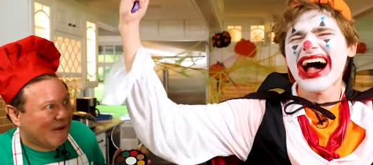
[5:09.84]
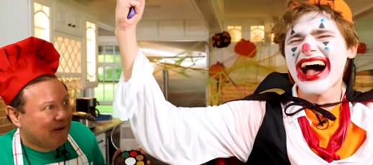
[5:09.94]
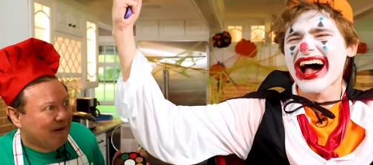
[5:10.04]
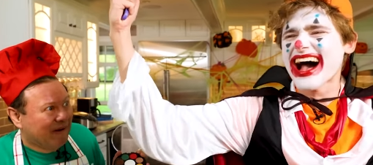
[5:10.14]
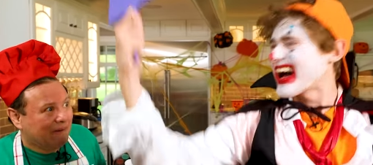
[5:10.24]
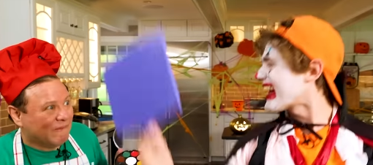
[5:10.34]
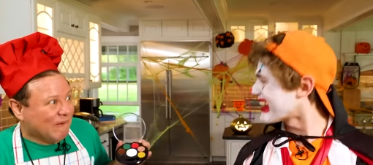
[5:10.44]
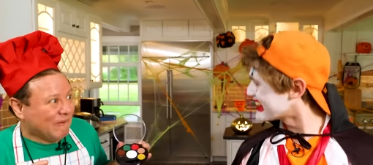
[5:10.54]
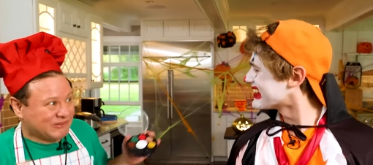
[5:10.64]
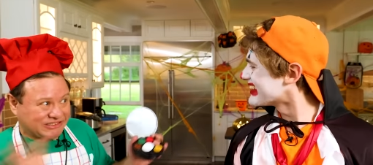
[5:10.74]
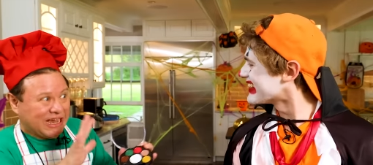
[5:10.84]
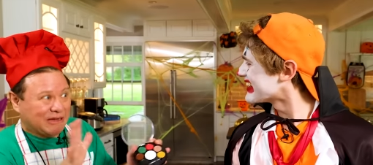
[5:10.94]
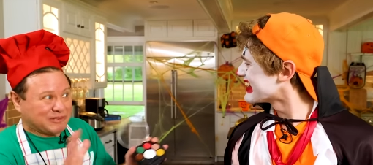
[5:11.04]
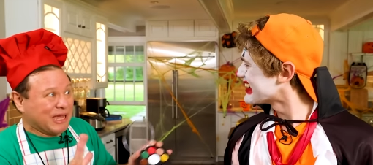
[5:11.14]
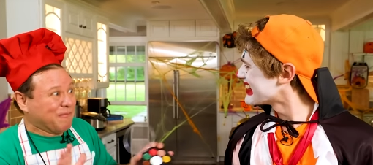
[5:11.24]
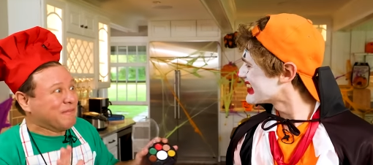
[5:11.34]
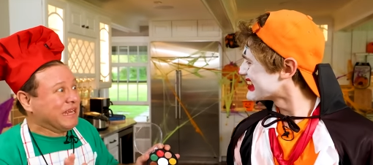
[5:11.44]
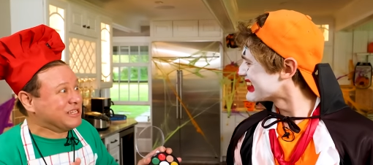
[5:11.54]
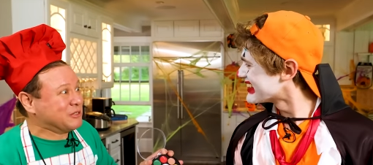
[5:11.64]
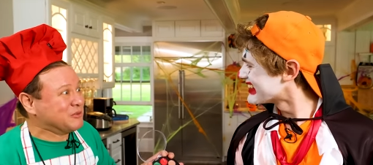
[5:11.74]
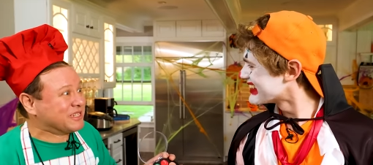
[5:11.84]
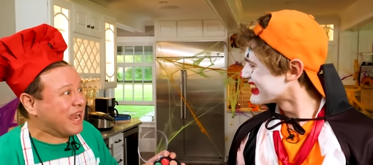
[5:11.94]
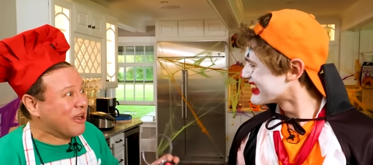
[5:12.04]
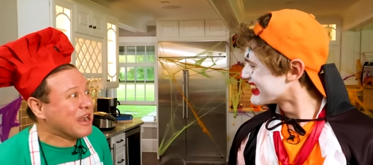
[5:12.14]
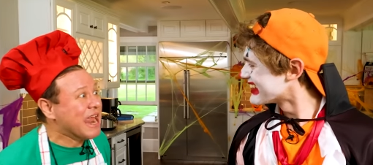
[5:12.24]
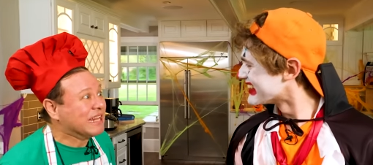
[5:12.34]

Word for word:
Speaker 1: Ah. Whoop, stop, stop, I'm getting too scared.